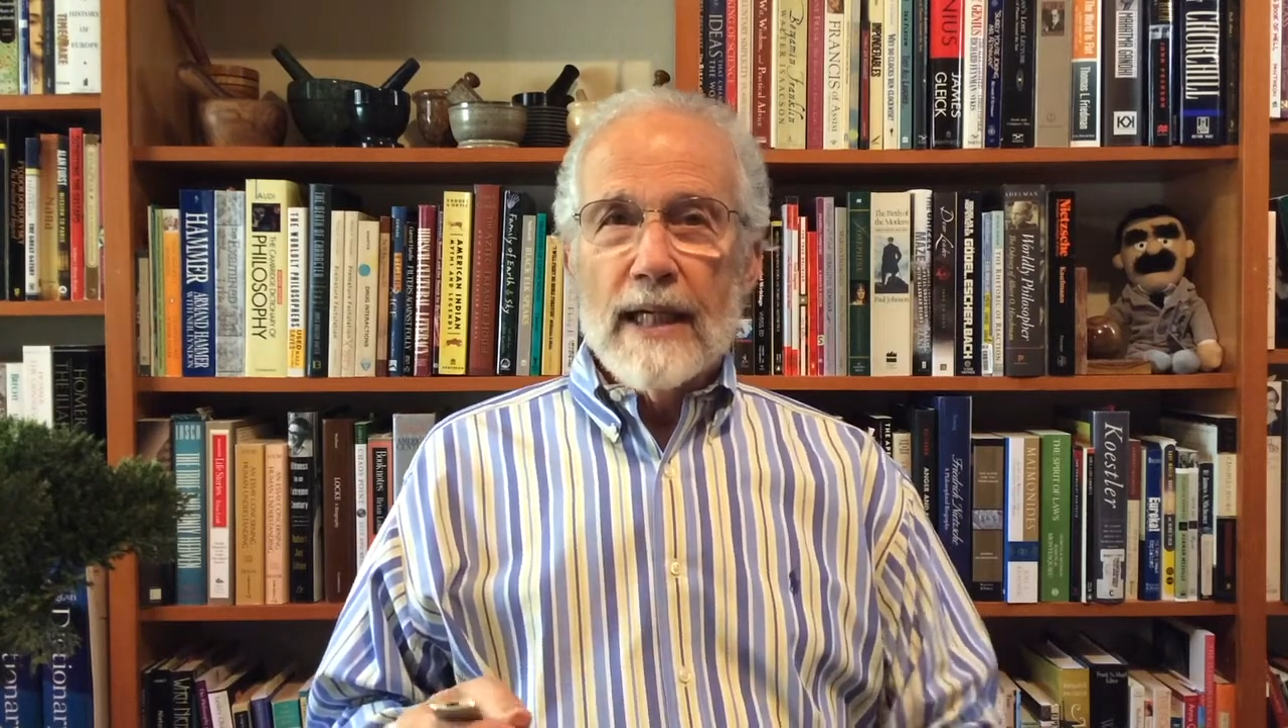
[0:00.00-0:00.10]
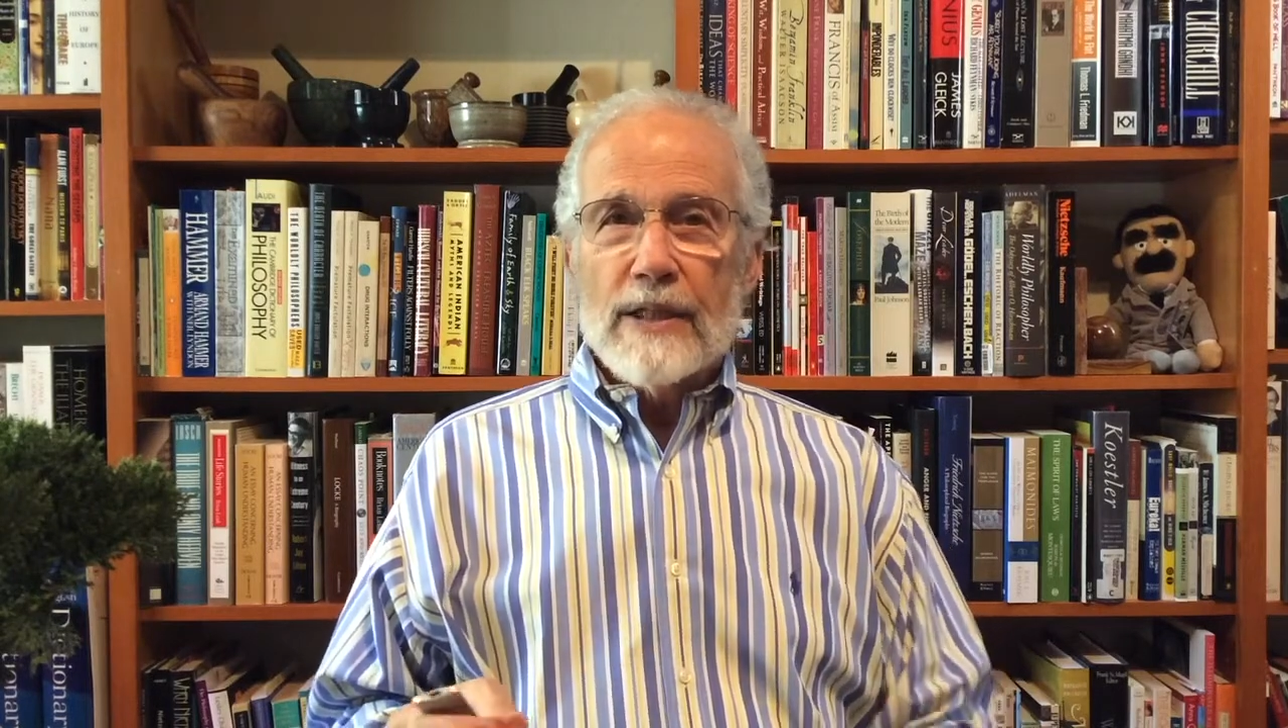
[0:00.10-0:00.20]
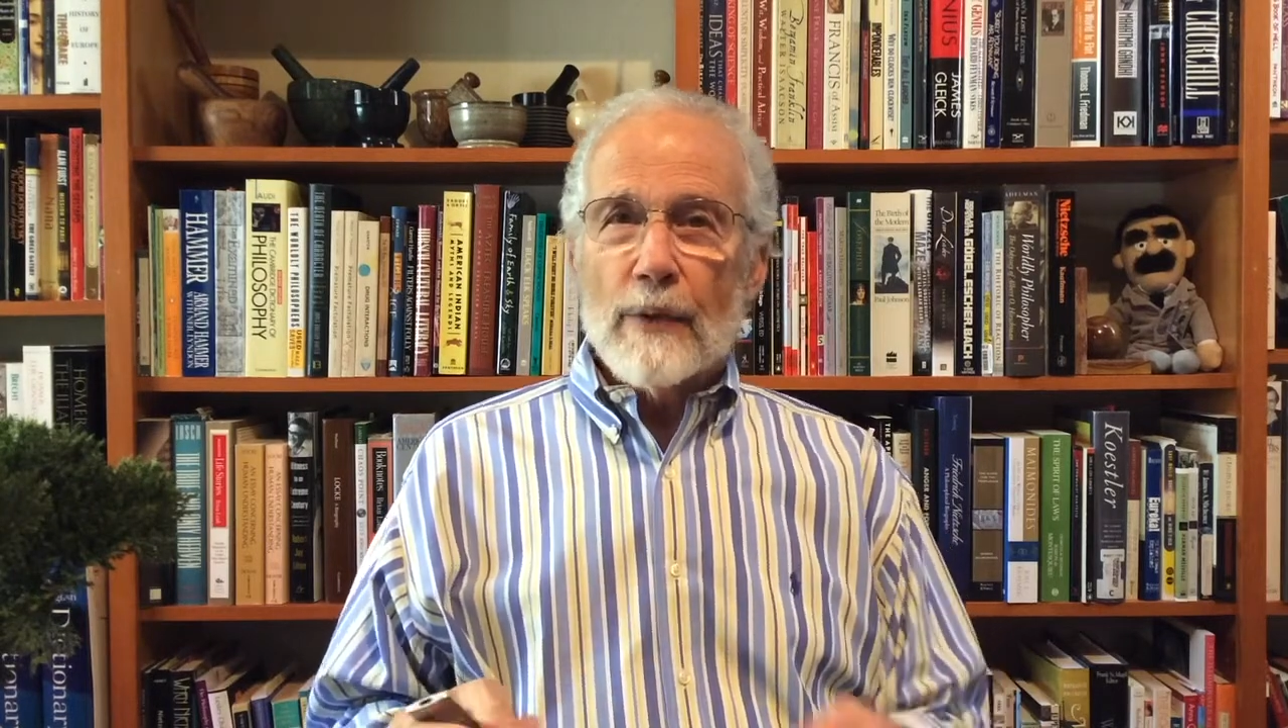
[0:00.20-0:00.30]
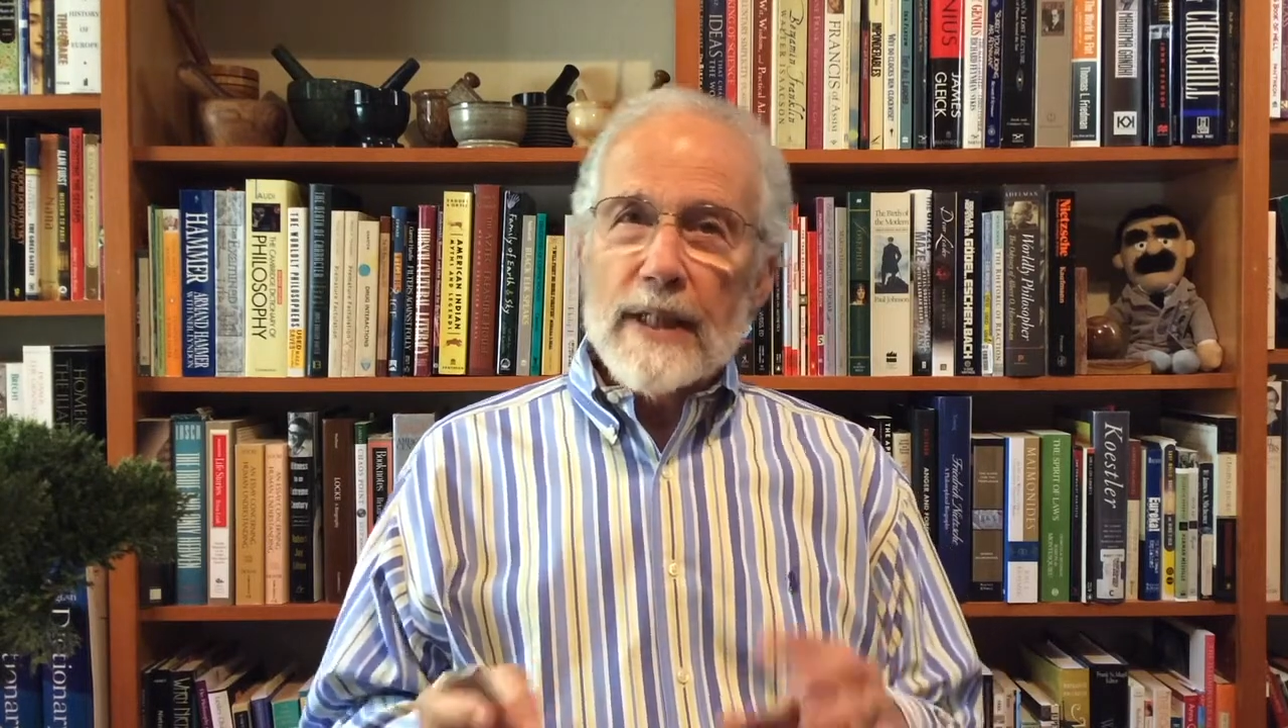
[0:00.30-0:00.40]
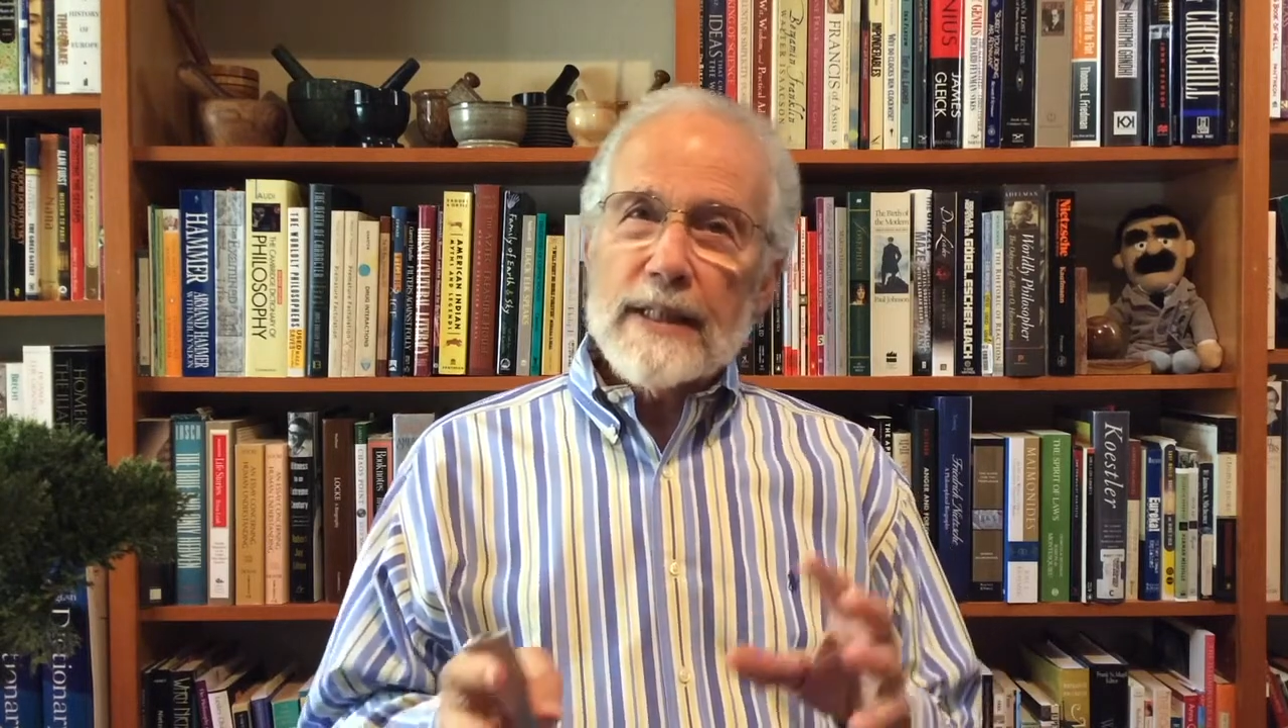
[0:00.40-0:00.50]

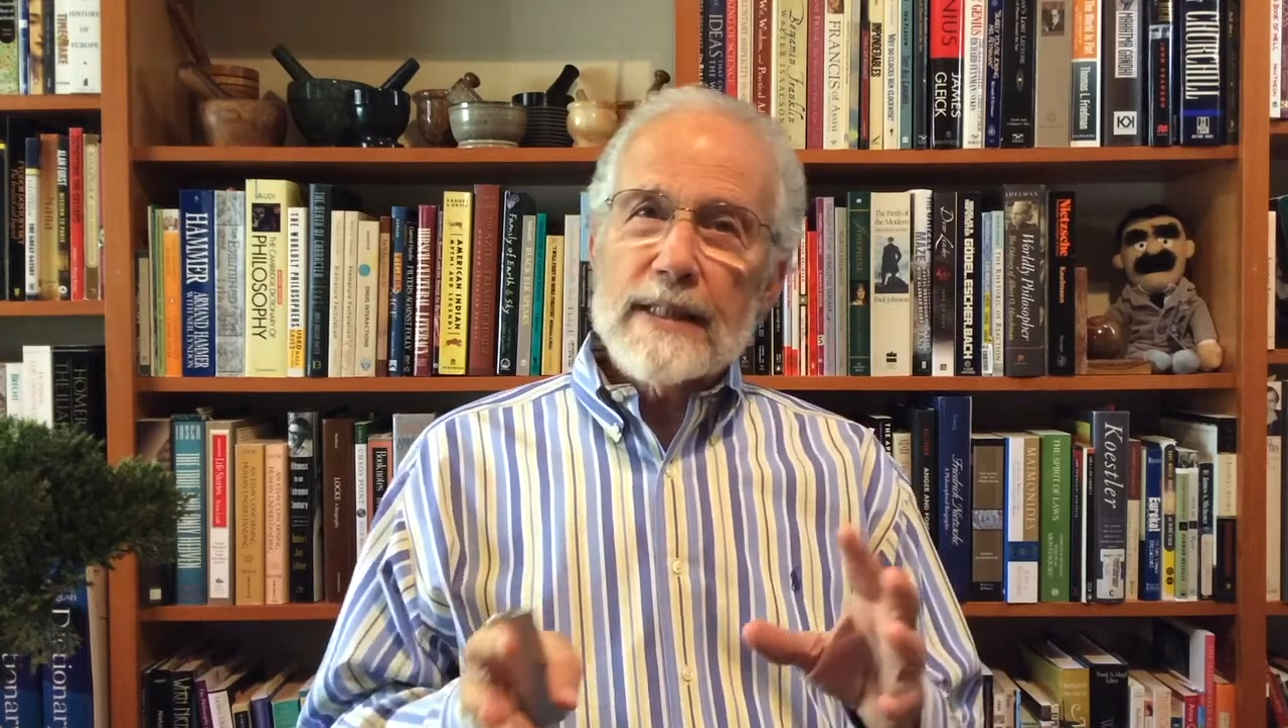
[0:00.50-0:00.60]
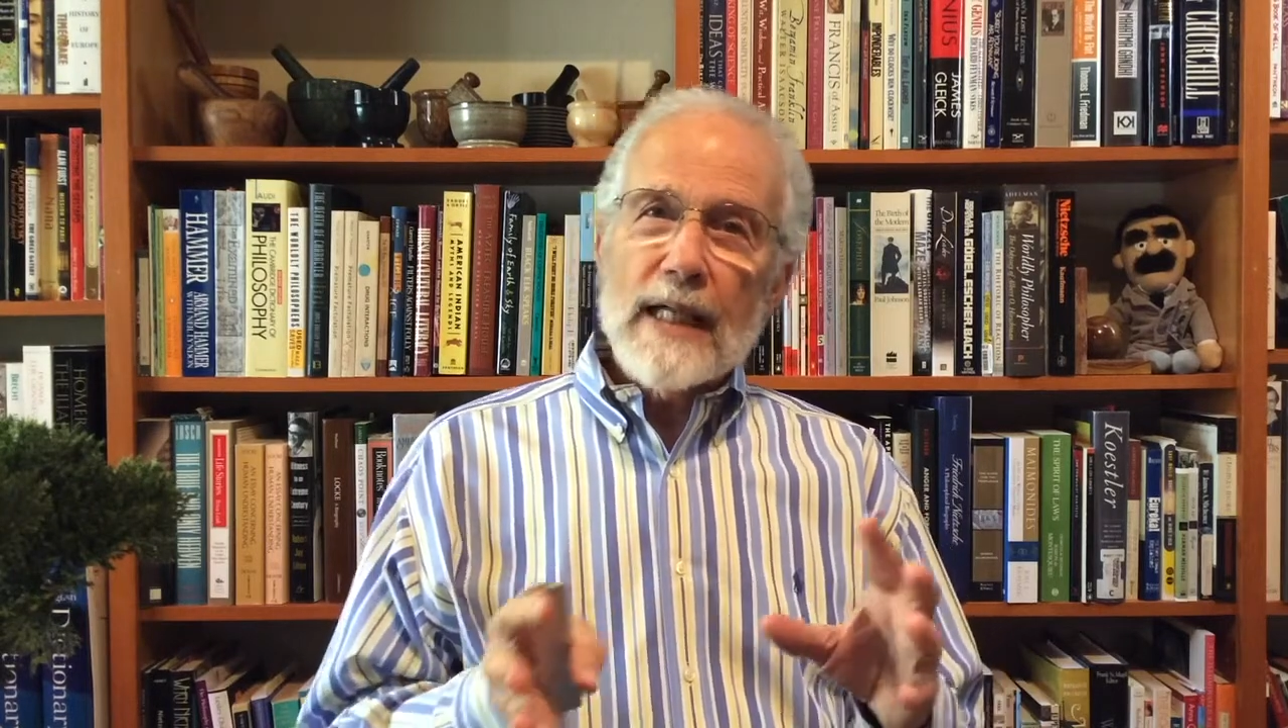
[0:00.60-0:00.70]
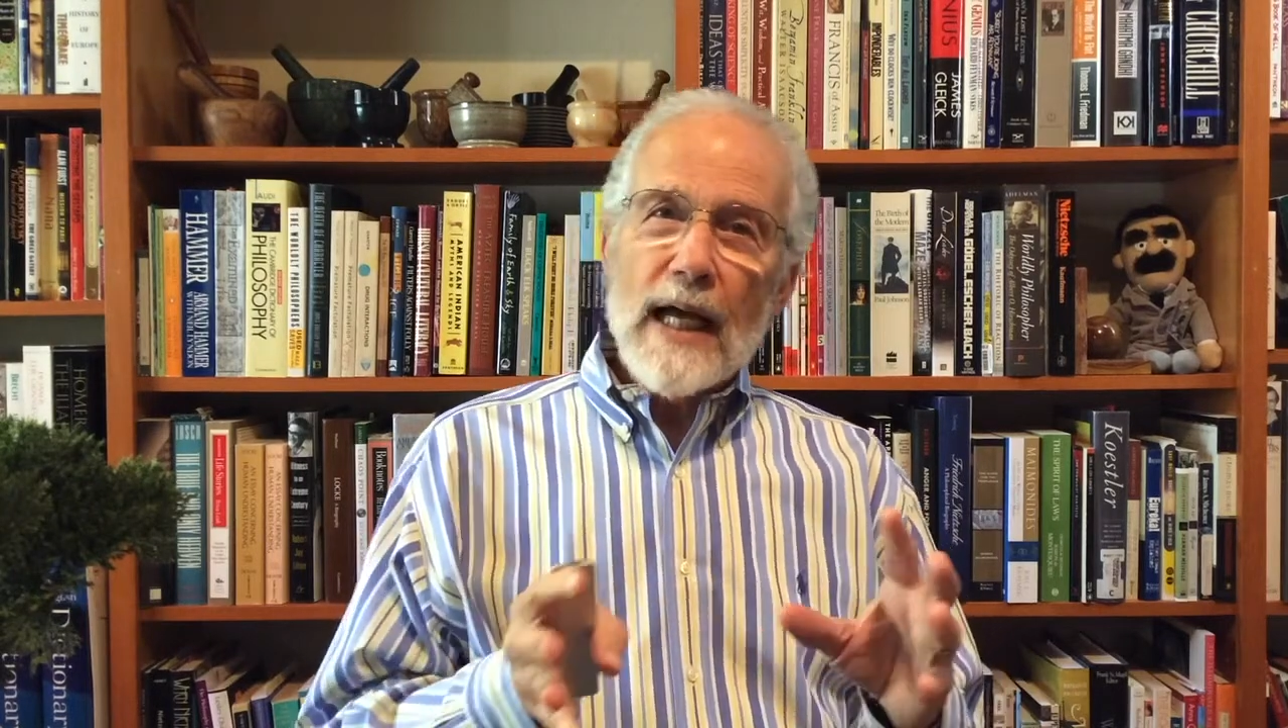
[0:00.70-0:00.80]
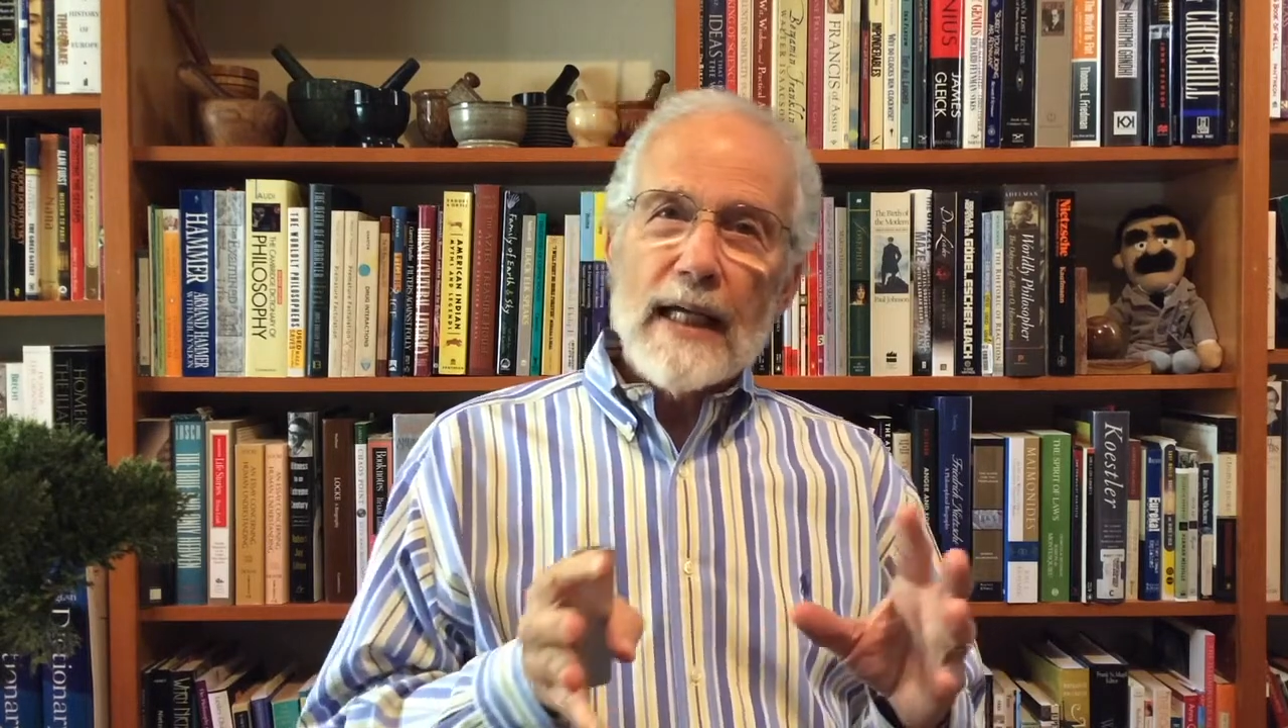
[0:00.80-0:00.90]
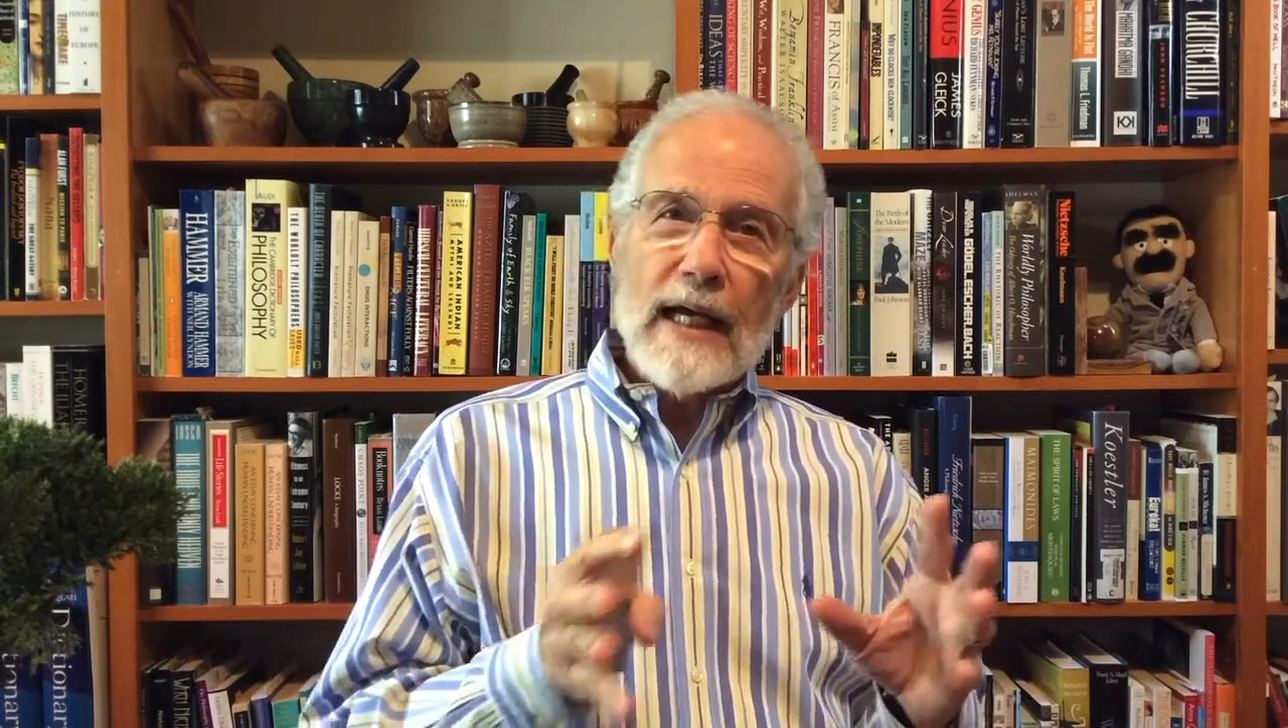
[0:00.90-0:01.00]
So this is
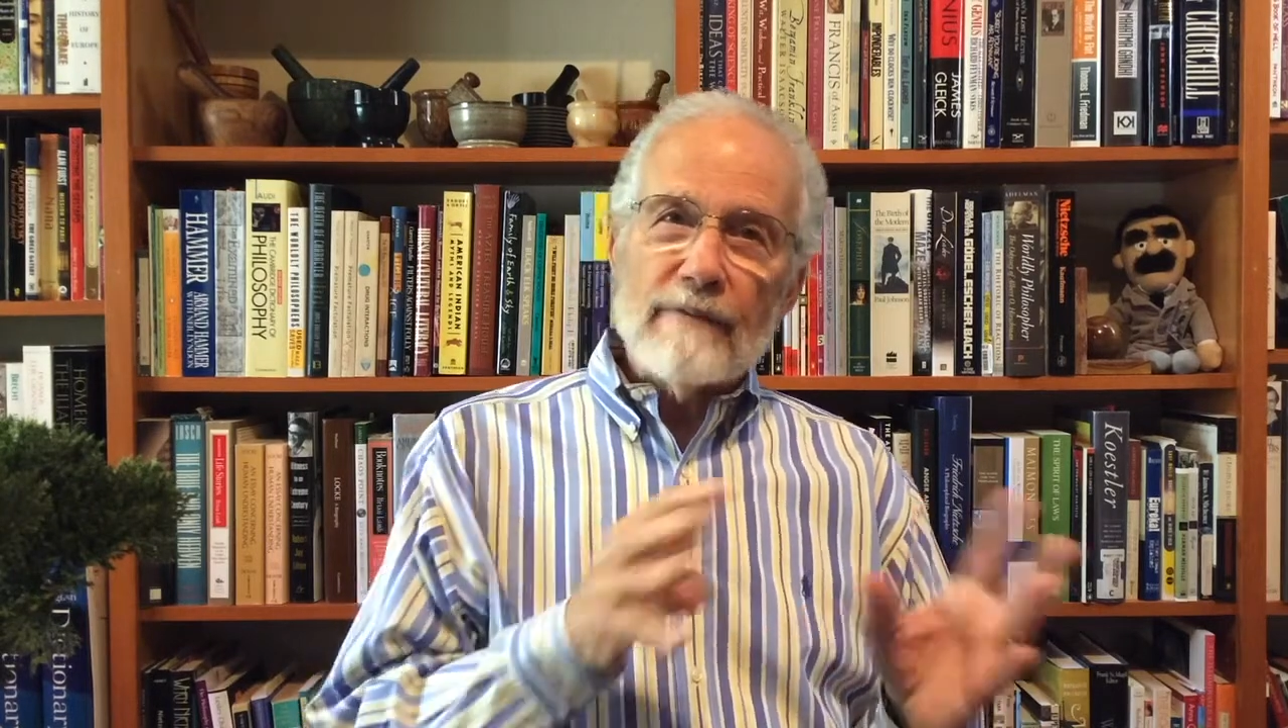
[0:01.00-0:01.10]
not a